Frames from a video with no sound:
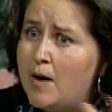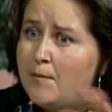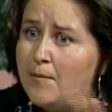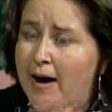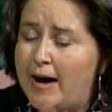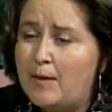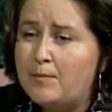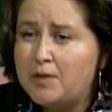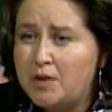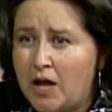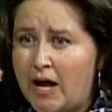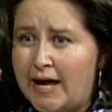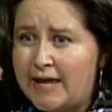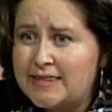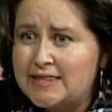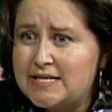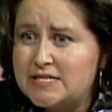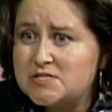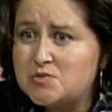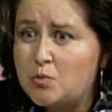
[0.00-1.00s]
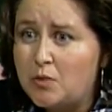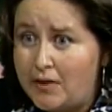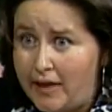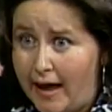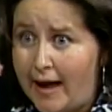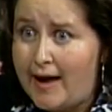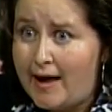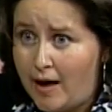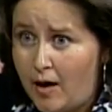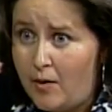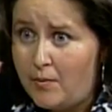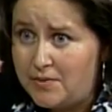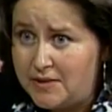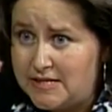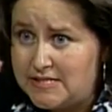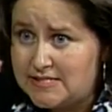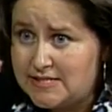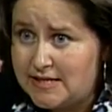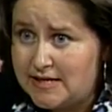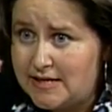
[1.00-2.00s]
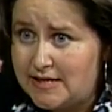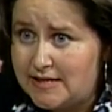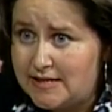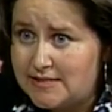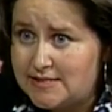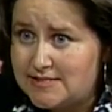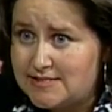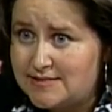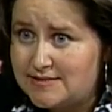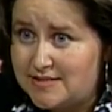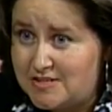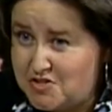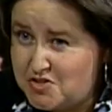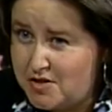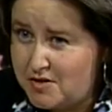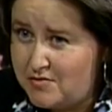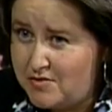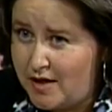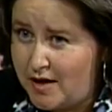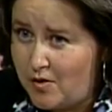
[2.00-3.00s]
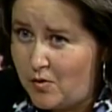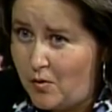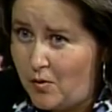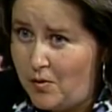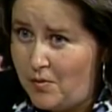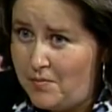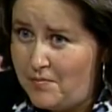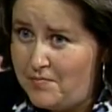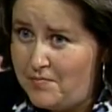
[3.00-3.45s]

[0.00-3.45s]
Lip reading: By applying this, will that help these kids achieve that goal?